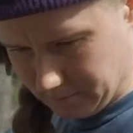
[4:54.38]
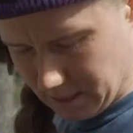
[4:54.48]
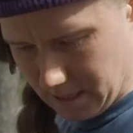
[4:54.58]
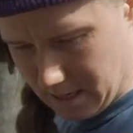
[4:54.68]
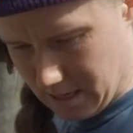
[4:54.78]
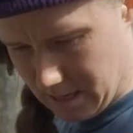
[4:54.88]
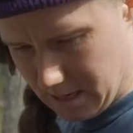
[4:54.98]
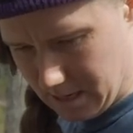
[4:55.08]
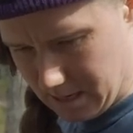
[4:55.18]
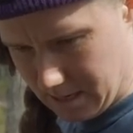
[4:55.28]
that you'll
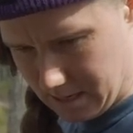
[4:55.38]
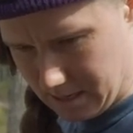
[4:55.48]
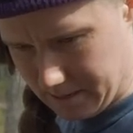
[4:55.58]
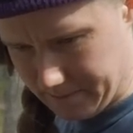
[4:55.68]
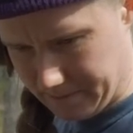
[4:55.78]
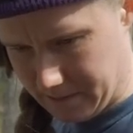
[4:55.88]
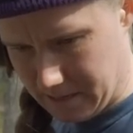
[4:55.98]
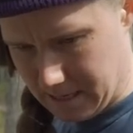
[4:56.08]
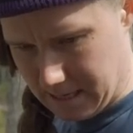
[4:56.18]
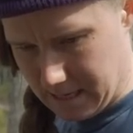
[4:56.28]
stick on for like
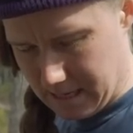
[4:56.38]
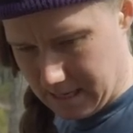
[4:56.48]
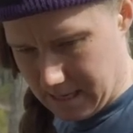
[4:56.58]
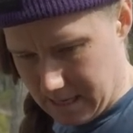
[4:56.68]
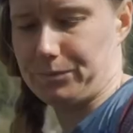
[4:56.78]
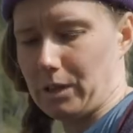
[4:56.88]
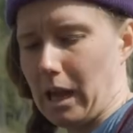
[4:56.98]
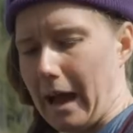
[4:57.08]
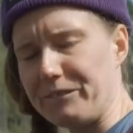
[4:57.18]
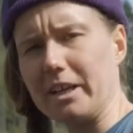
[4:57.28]
the rest of, or do you
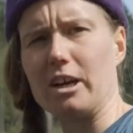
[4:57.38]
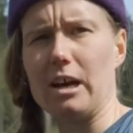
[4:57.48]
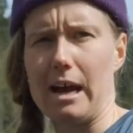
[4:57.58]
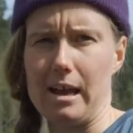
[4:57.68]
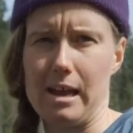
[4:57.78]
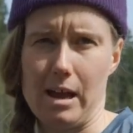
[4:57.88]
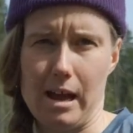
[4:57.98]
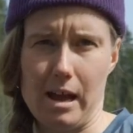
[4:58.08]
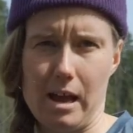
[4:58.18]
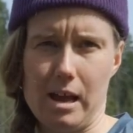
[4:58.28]
think there's situations where
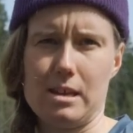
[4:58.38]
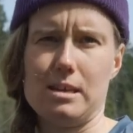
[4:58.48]
you'll switch?